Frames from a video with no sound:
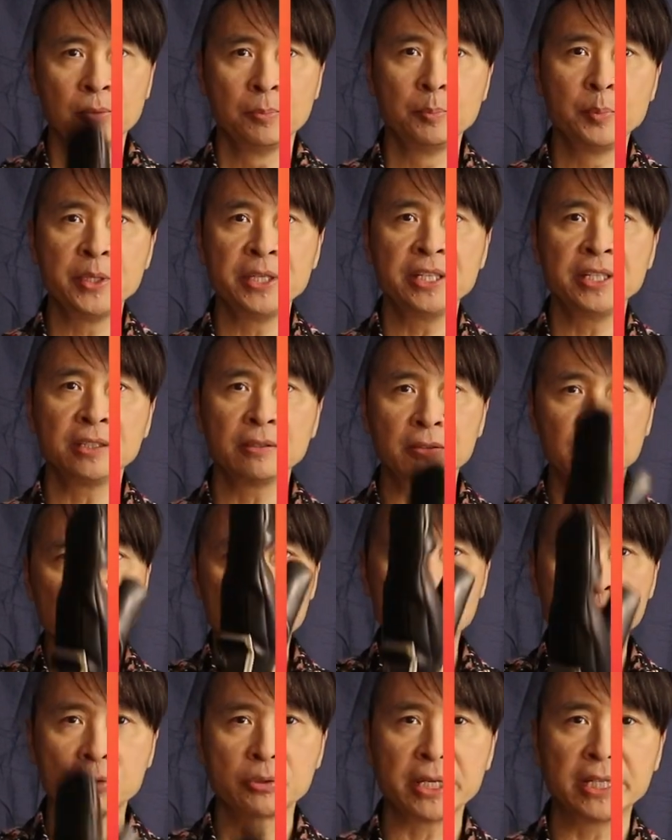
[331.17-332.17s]
being the
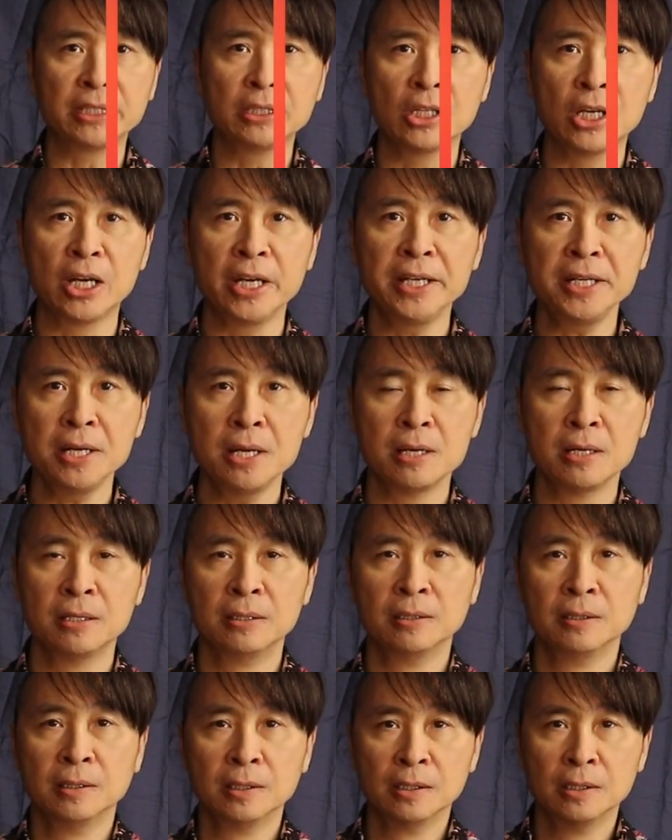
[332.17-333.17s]
straight line,
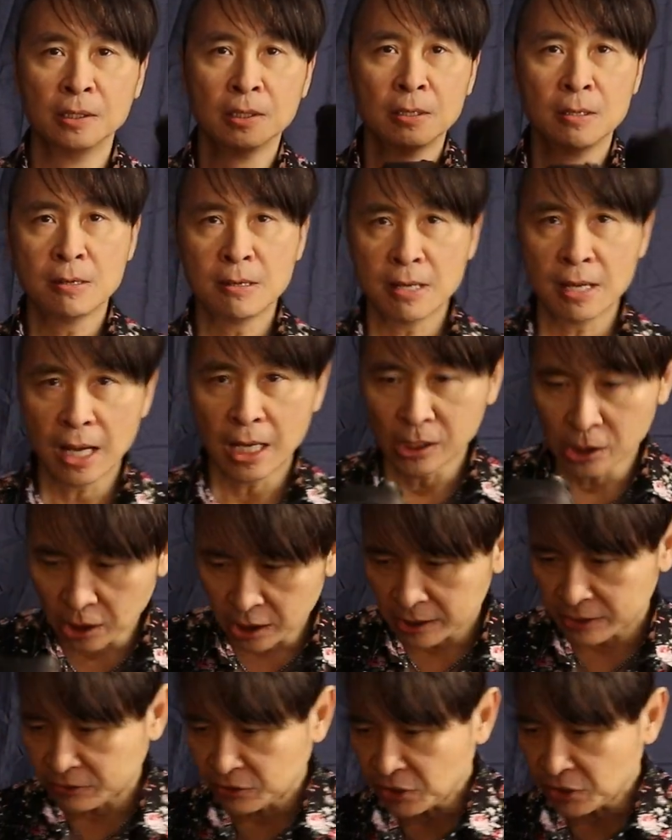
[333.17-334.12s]
a lot of